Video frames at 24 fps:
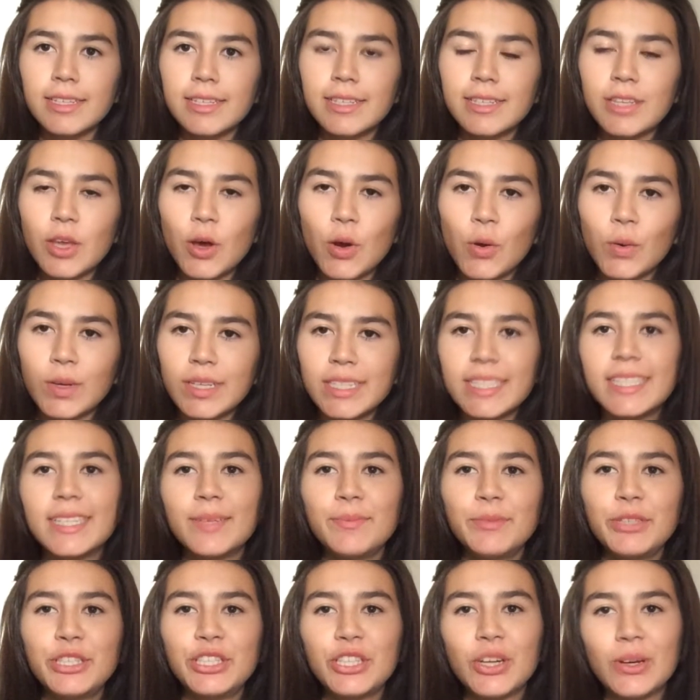So
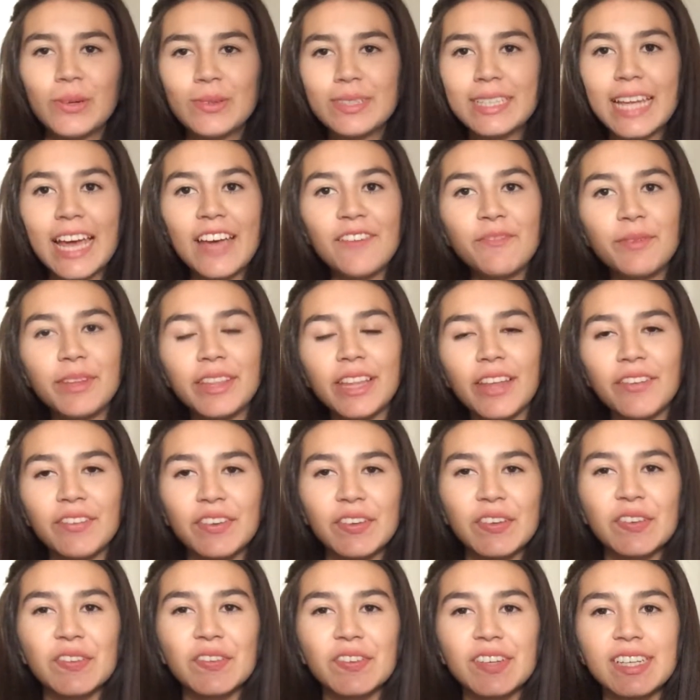some shows I've been
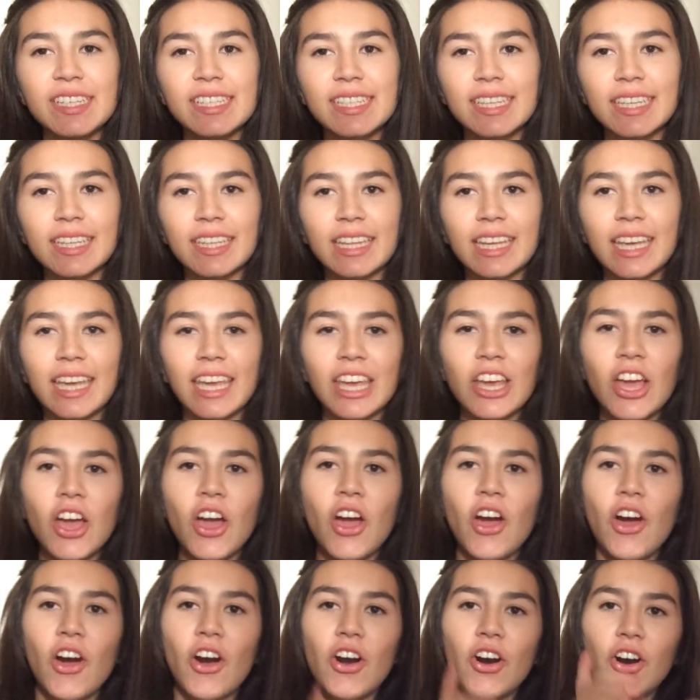loving recently
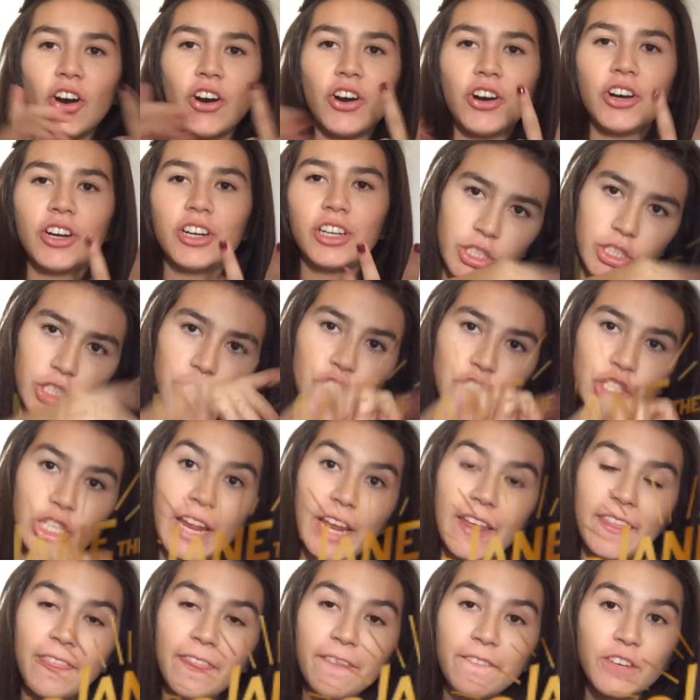are
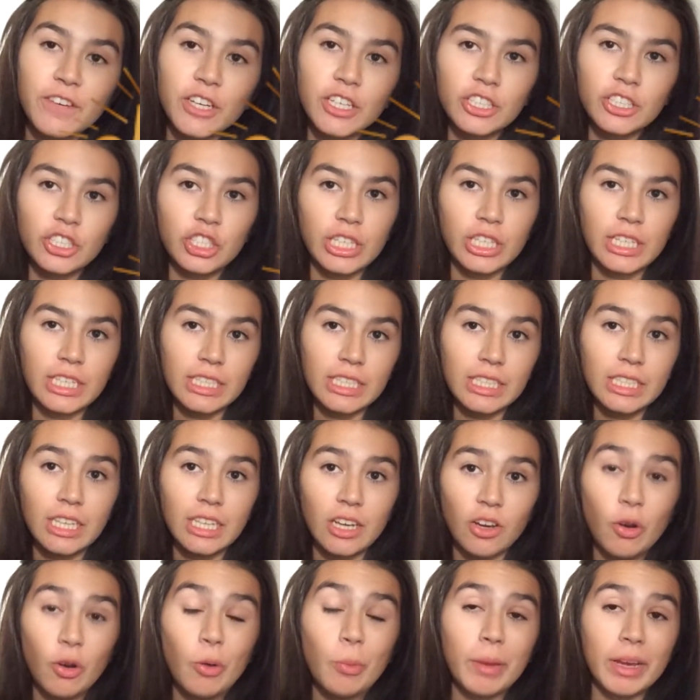Jane the Virgin.
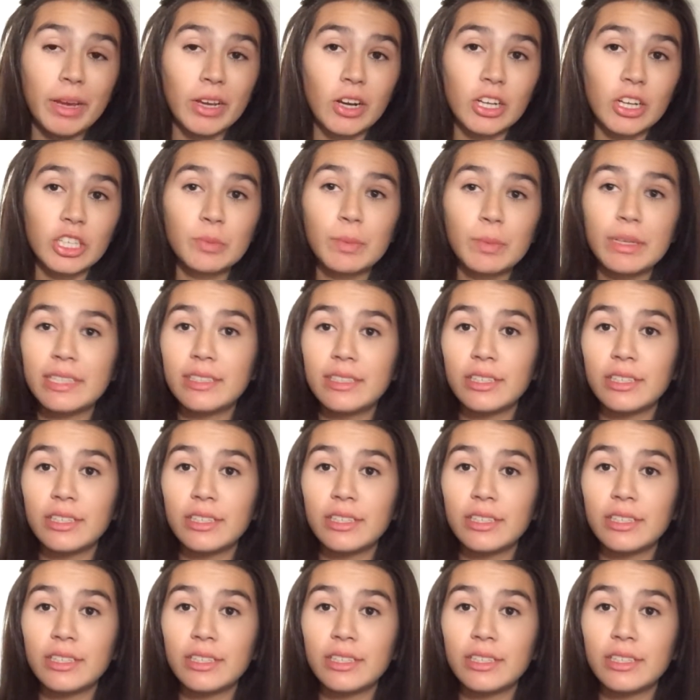Oh my gosh, my